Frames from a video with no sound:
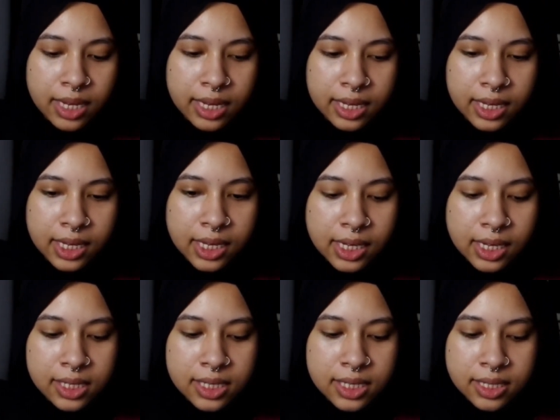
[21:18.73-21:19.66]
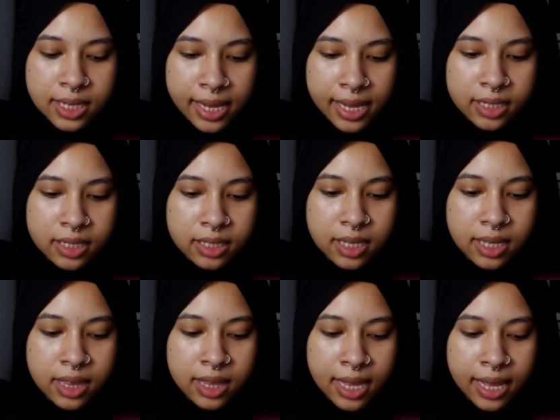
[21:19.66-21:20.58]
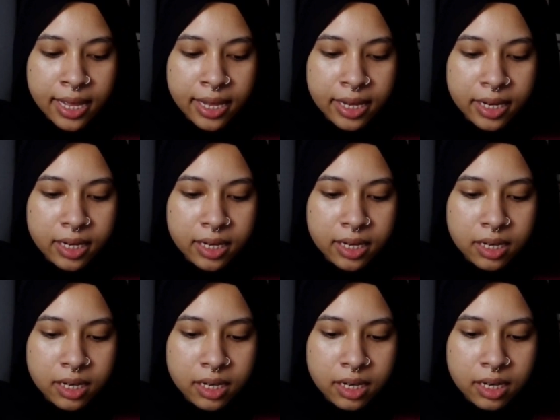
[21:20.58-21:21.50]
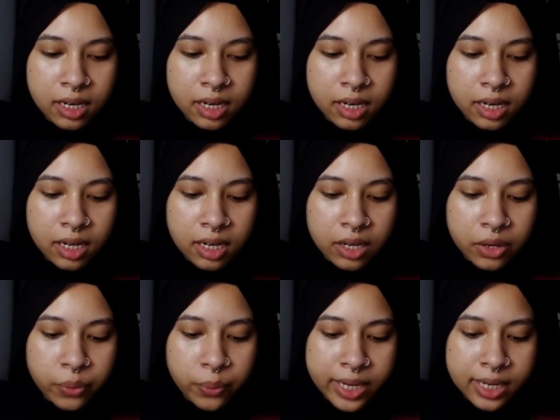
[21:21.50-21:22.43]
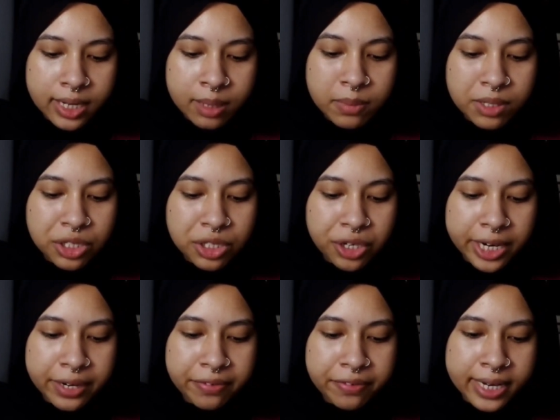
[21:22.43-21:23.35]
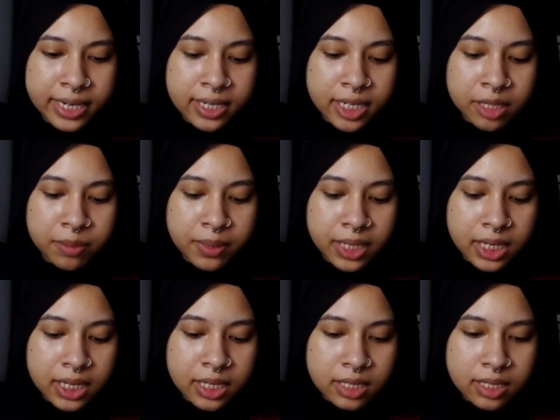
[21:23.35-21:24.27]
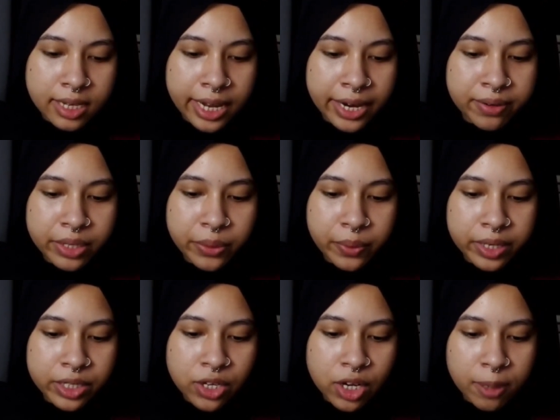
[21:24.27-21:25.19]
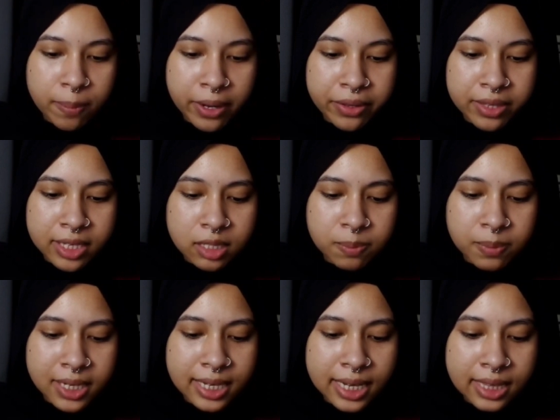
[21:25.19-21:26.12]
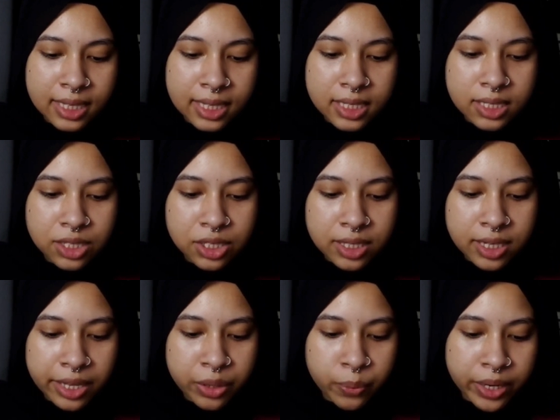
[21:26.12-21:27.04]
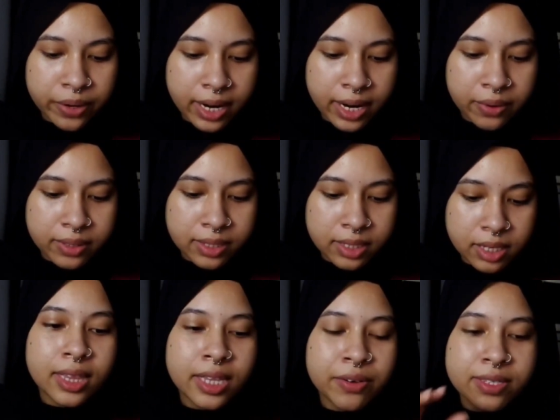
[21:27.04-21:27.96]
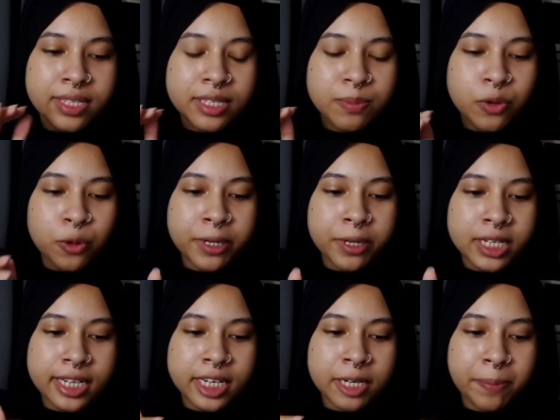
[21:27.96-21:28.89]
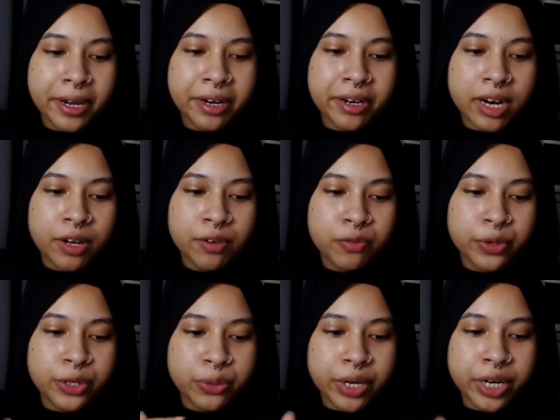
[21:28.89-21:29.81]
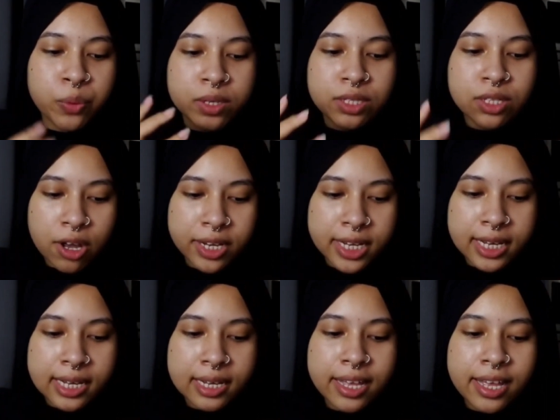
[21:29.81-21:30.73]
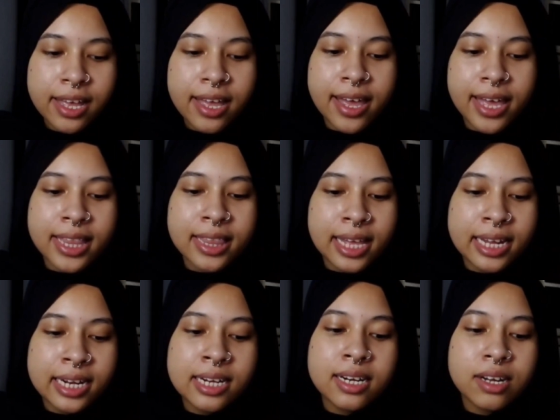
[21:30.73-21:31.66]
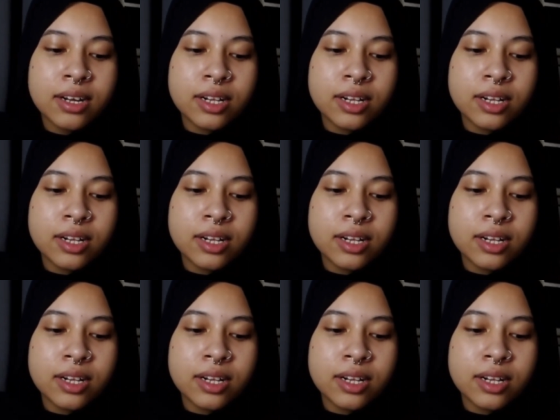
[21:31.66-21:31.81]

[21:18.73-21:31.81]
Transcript: he said that, wait, let me just try to find it because I really want to talk about this, because I think it's just the other way around. There was this moment in a paragraph where Dorian was talking, and then